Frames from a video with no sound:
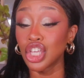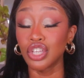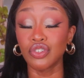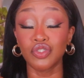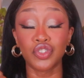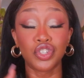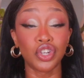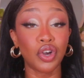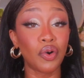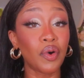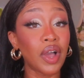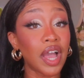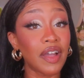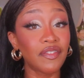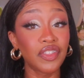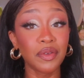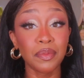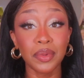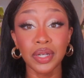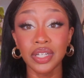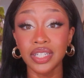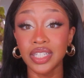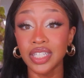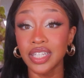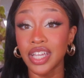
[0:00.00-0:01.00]
you don't have the
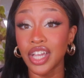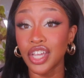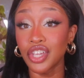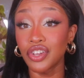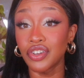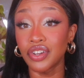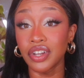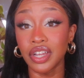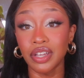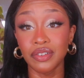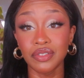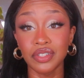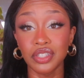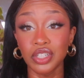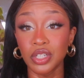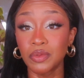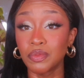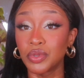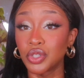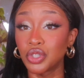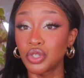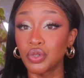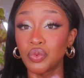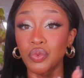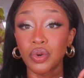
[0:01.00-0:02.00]
money to get your nails done
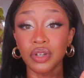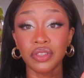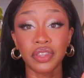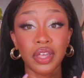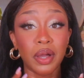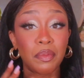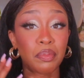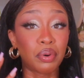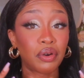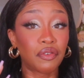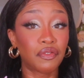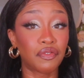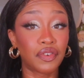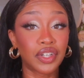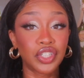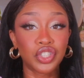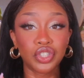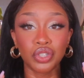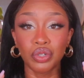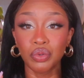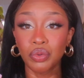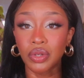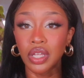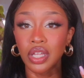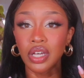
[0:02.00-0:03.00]
but you want that
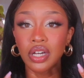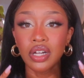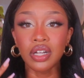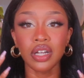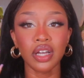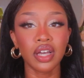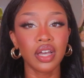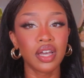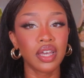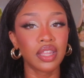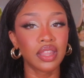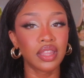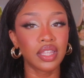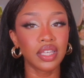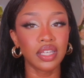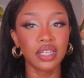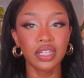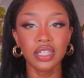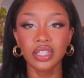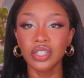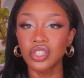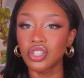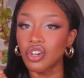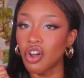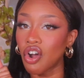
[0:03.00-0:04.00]
professional look.
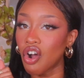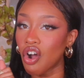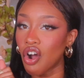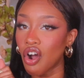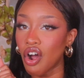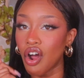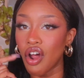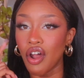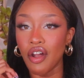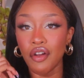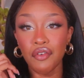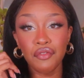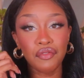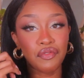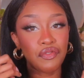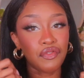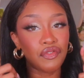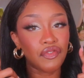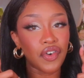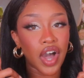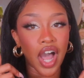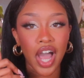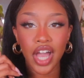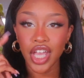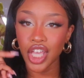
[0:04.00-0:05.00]
These are
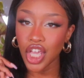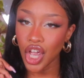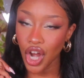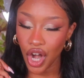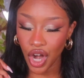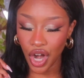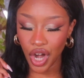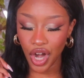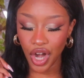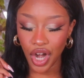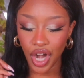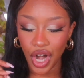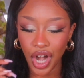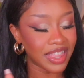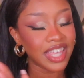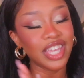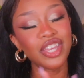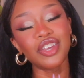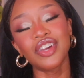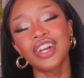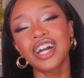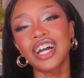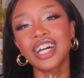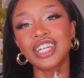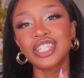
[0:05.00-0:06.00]
fire. Thank
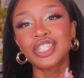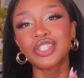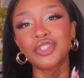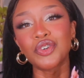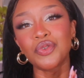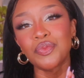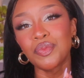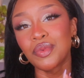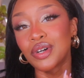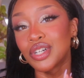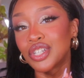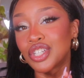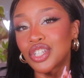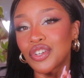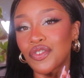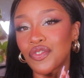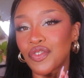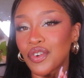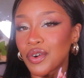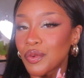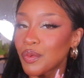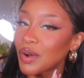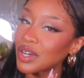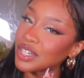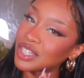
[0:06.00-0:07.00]
you guys so much
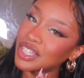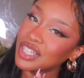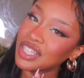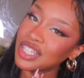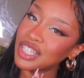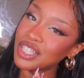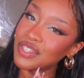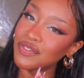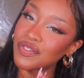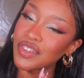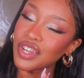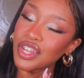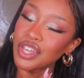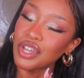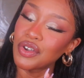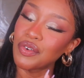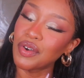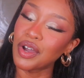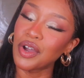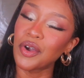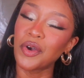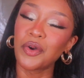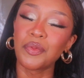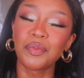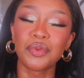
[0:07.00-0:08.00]
for watching this video.
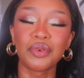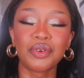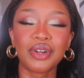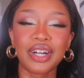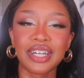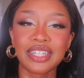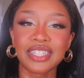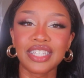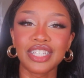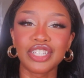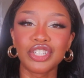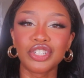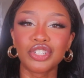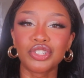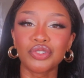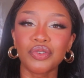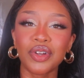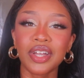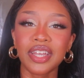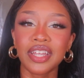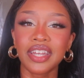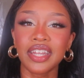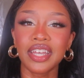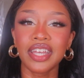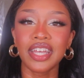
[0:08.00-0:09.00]
I hope you guys
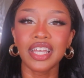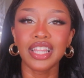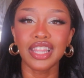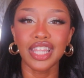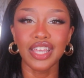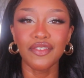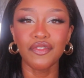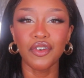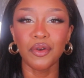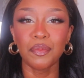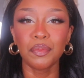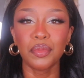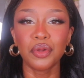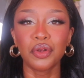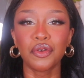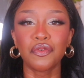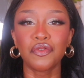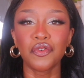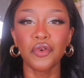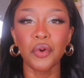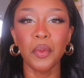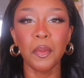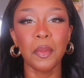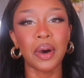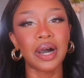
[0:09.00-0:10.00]
enjoyed it. Leave a
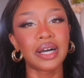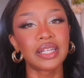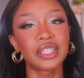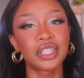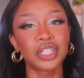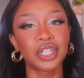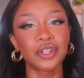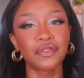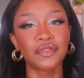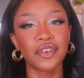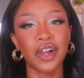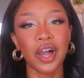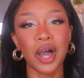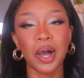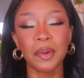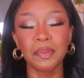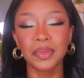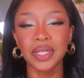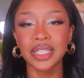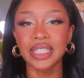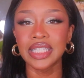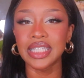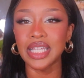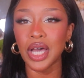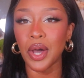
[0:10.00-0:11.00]
beautiful positive
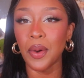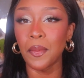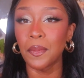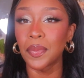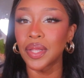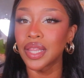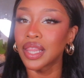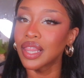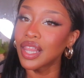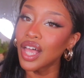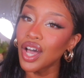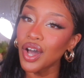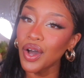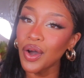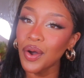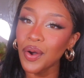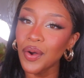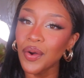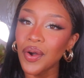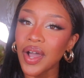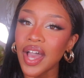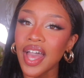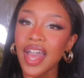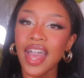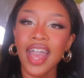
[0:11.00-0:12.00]
comment down
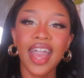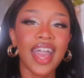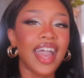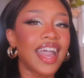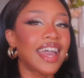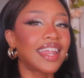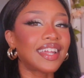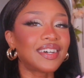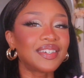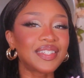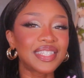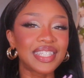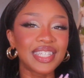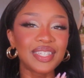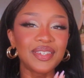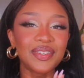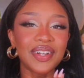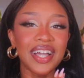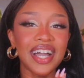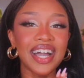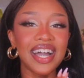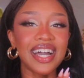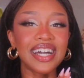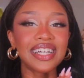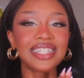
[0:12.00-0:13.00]
below and I'll see you
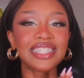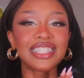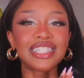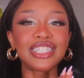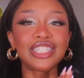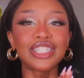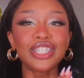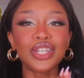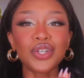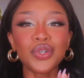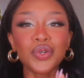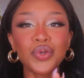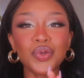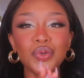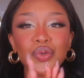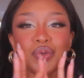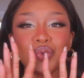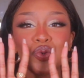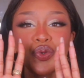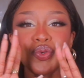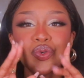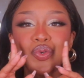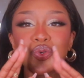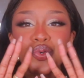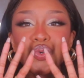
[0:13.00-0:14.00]
guys
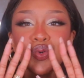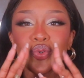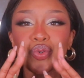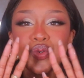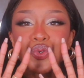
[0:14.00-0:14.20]
soon.